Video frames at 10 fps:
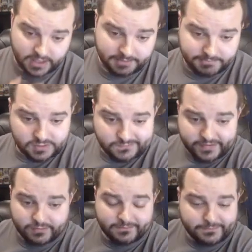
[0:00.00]
Most
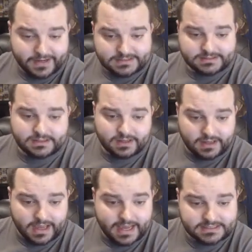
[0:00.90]
veteran effects,
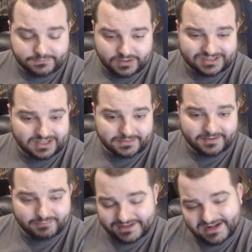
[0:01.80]
as I've looked at them,
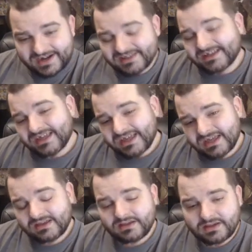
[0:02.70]
have been kind of like, I